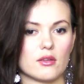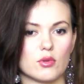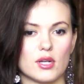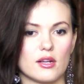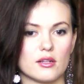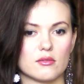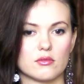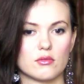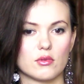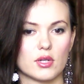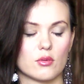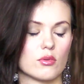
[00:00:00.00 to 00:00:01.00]
what
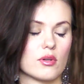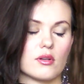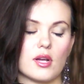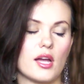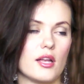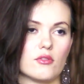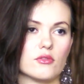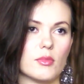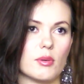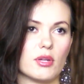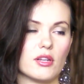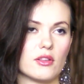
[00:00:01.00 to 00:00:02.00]
I don't
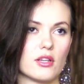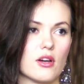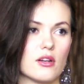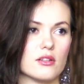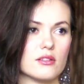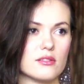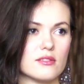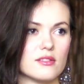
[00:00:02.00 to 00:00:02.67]
remember anything on it.